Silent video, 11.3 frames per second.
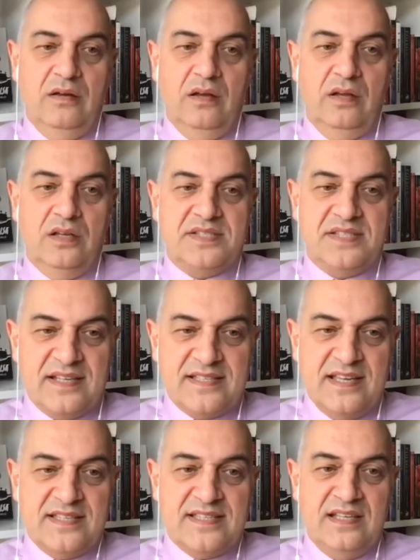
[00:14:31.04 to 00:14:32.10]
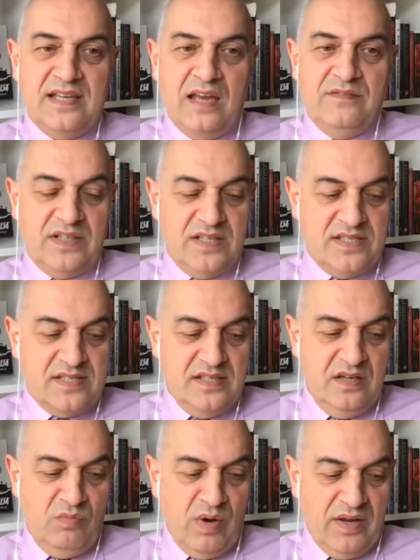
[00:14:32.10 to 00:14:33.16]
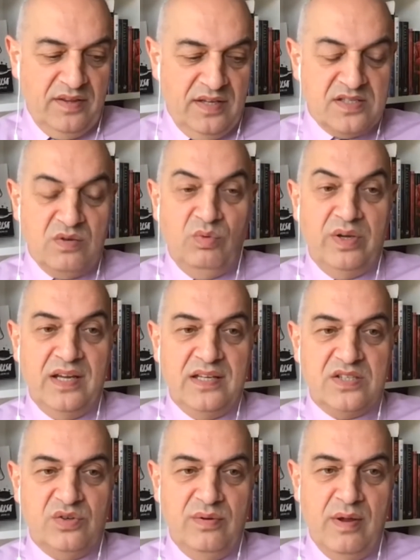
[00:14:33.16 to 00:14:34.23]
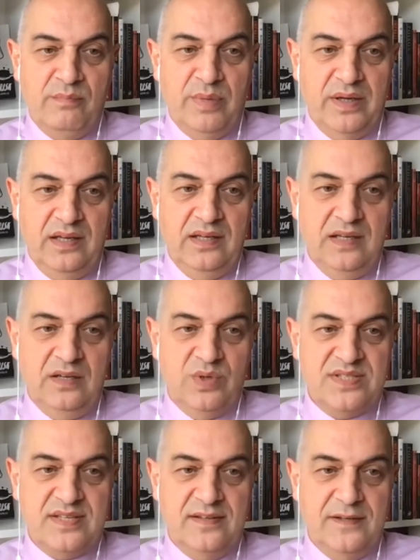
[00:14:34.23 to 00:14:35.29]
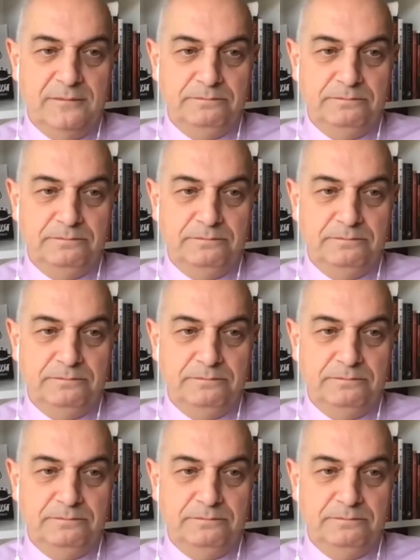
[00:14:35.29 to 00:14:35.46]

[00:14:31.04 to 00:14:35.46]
Success in advocacy, and one of the things that we need to remember here is that